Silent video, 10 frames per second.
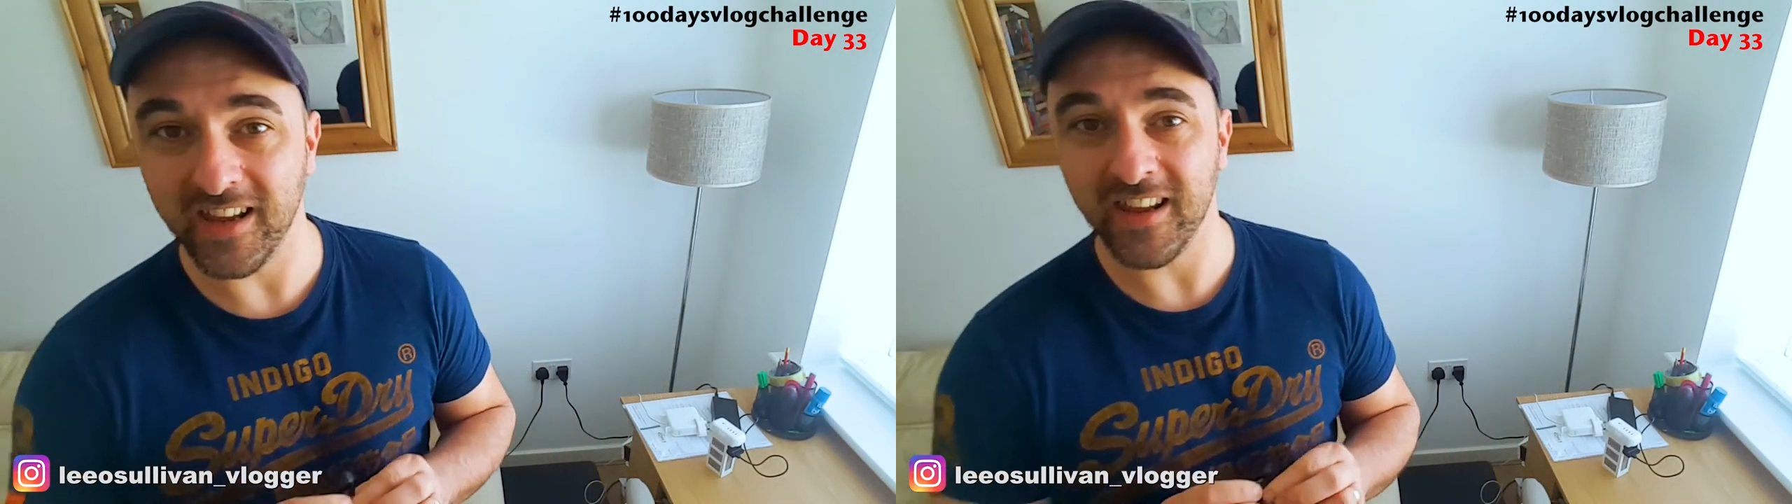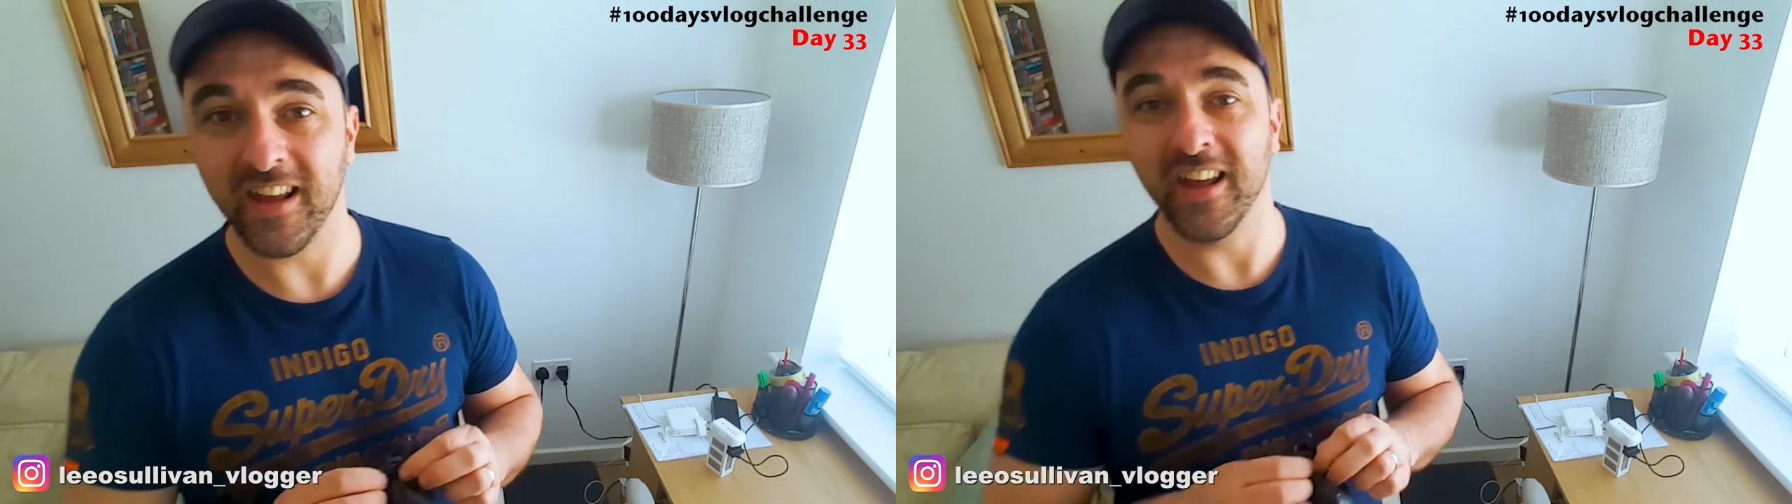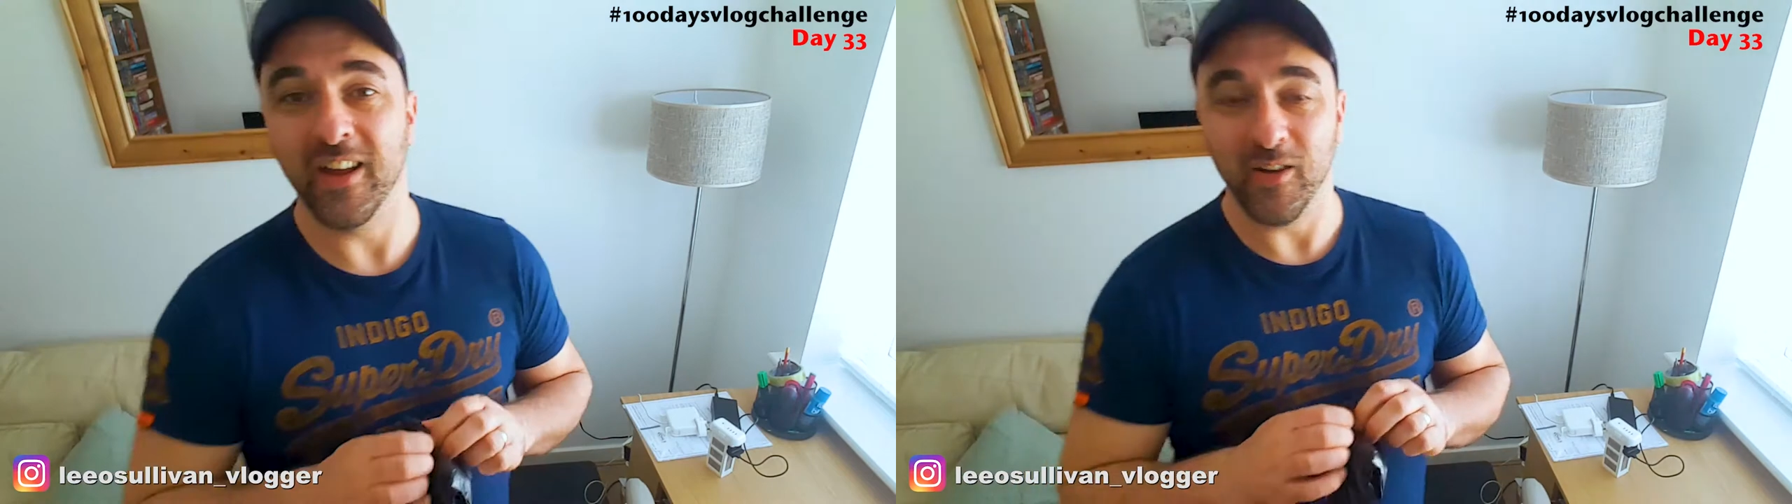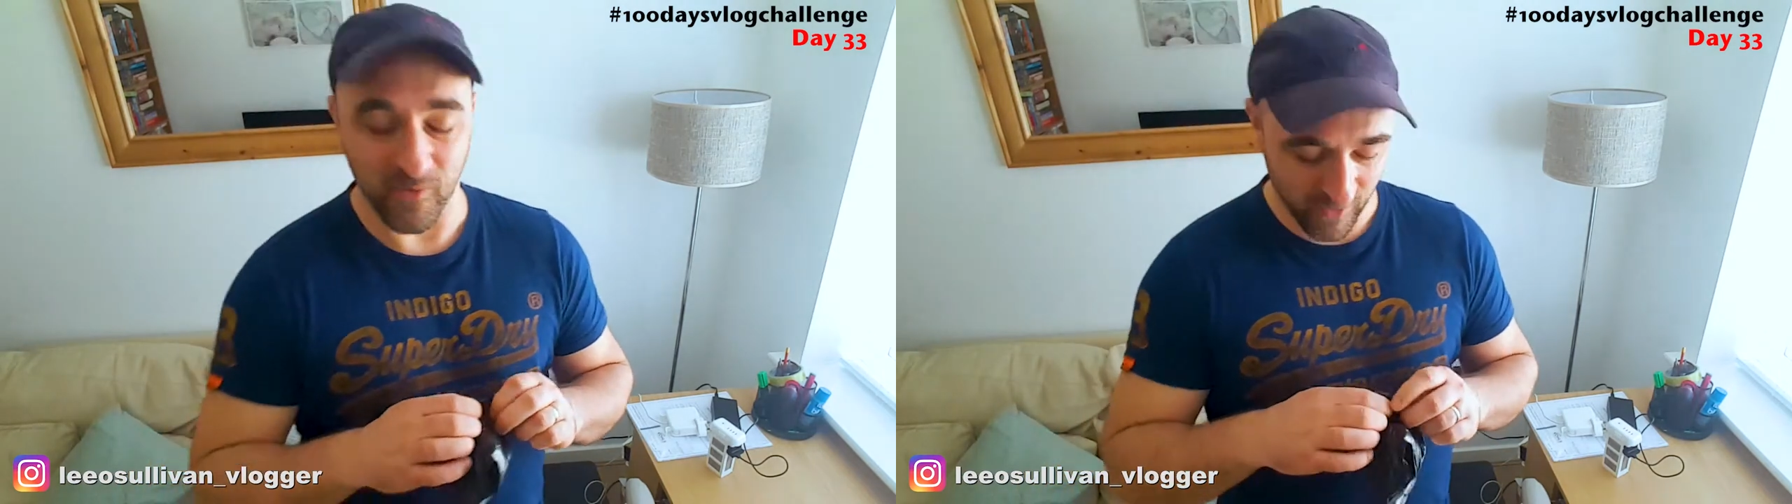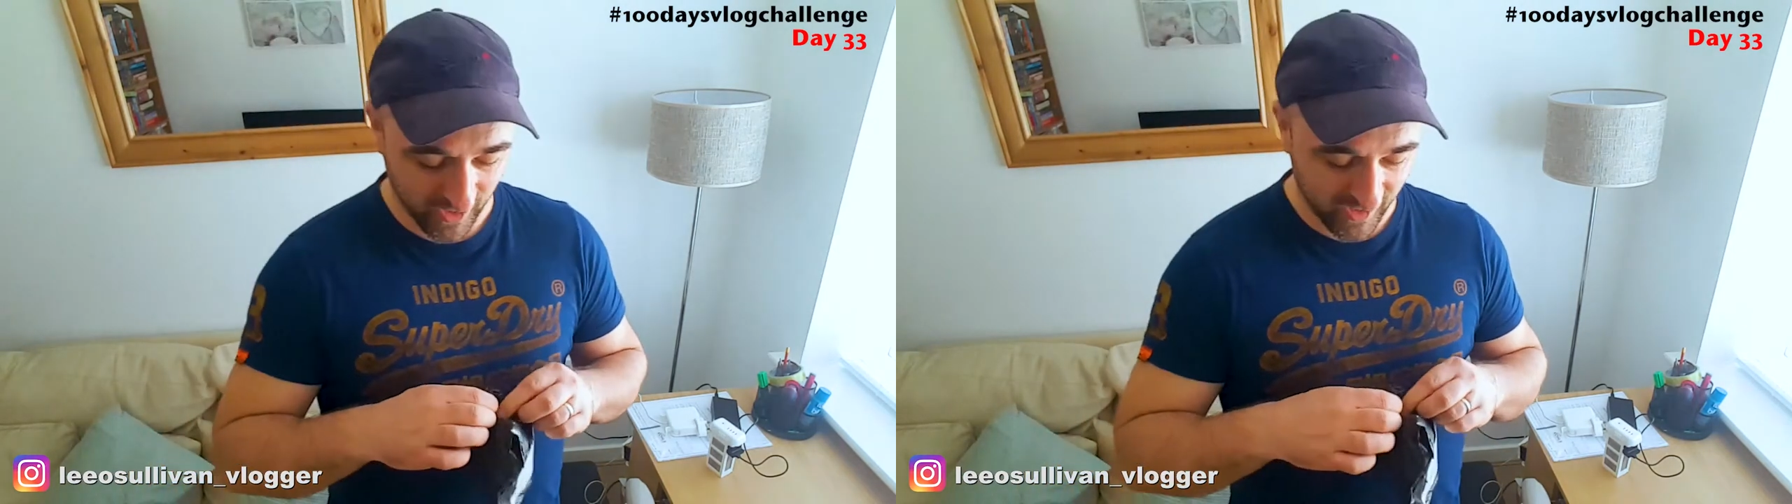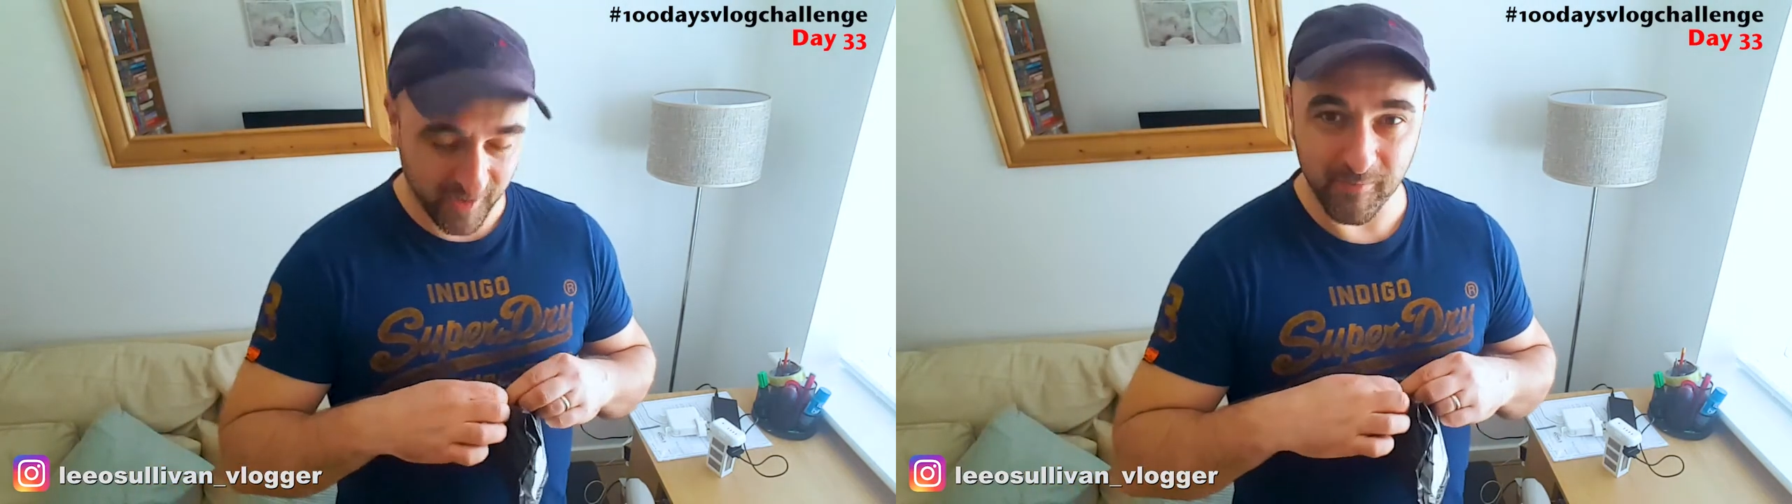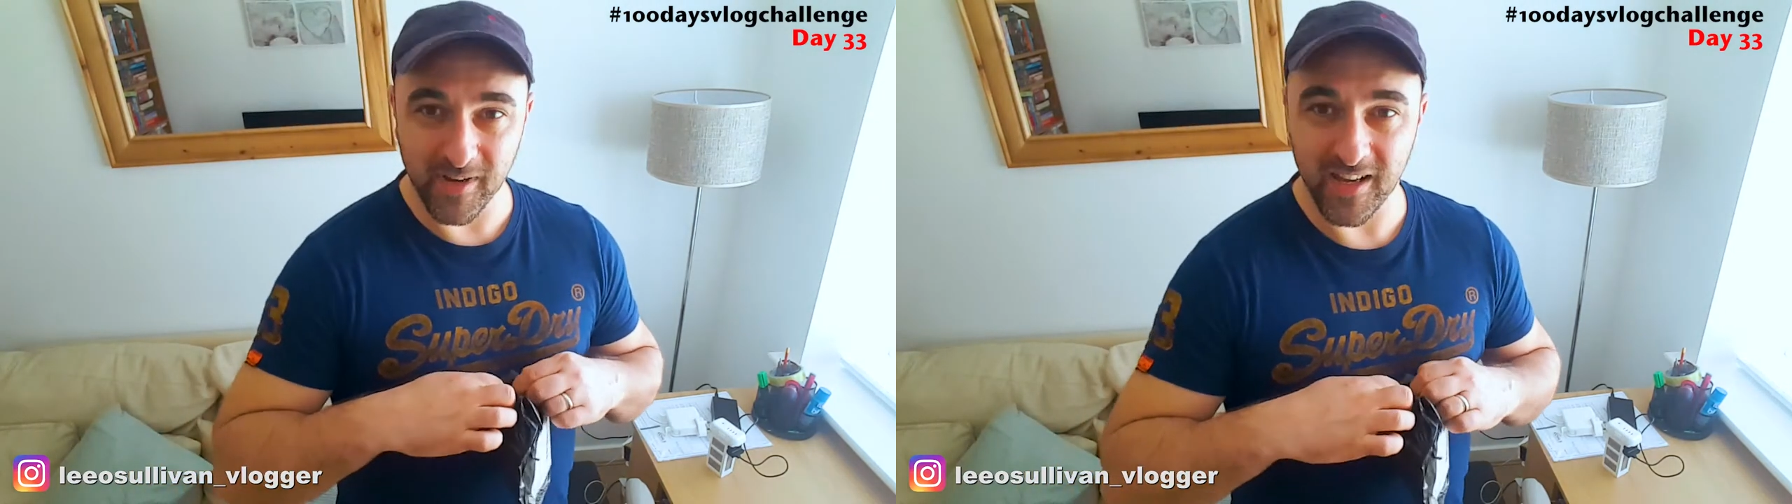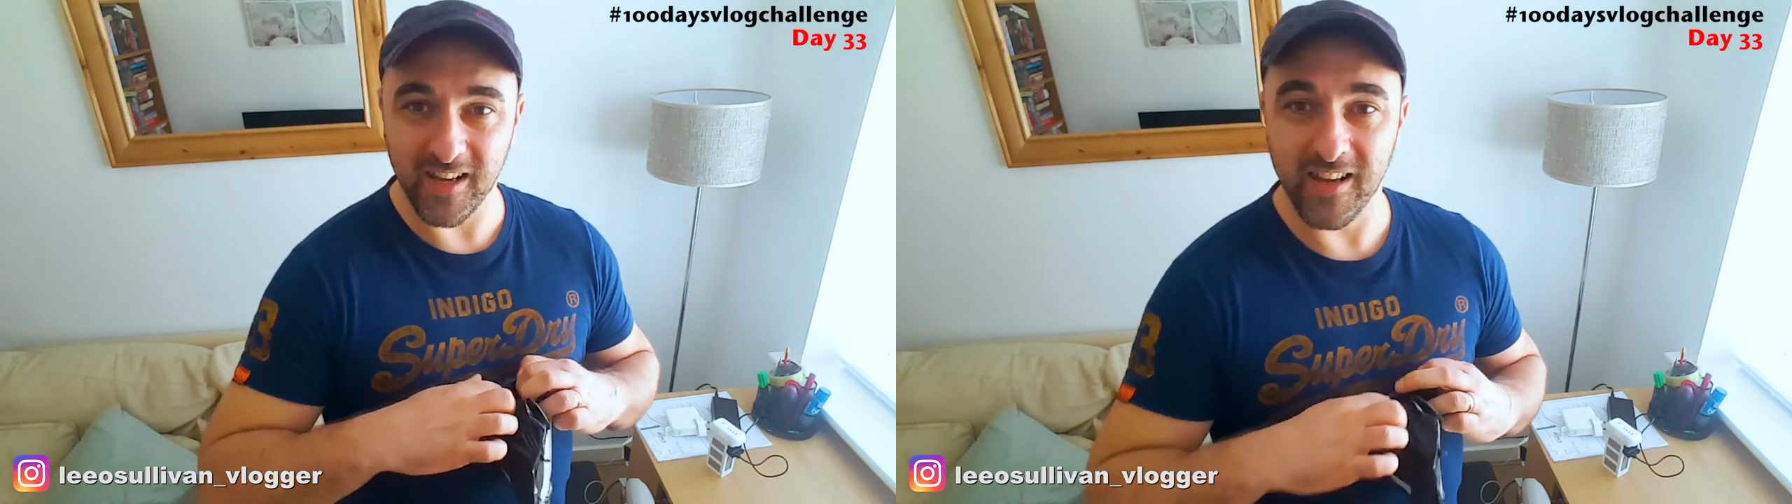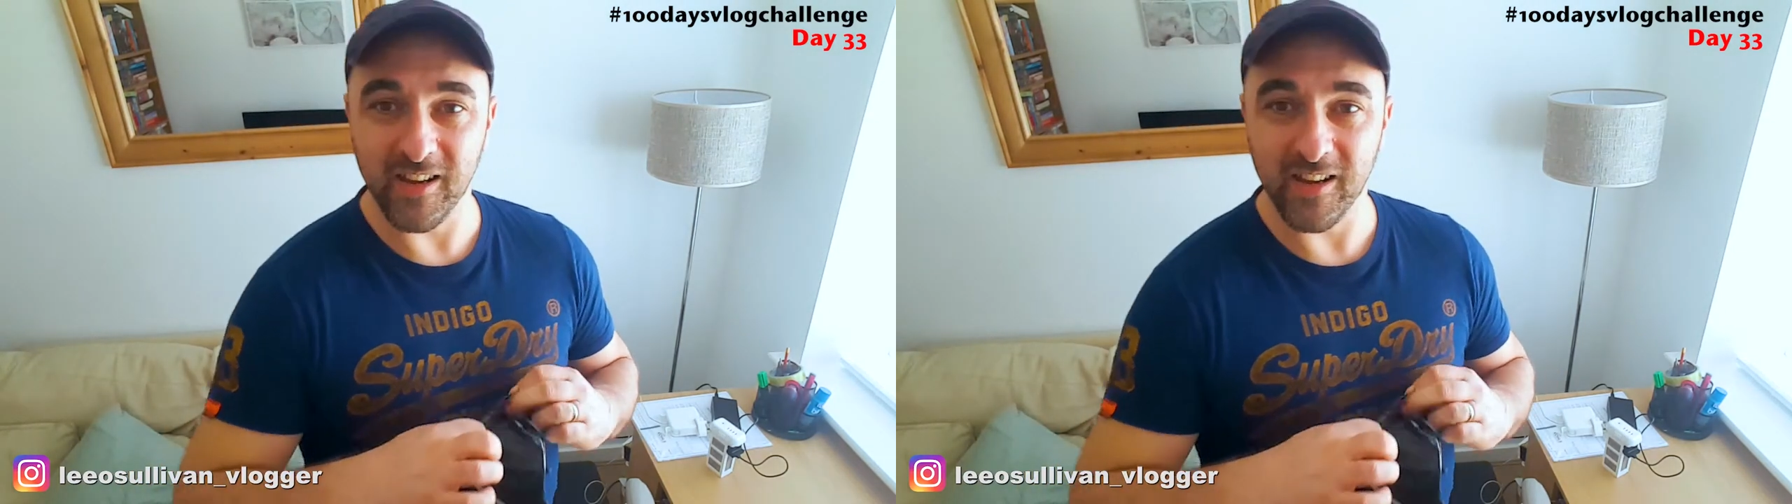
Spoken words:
What could it be?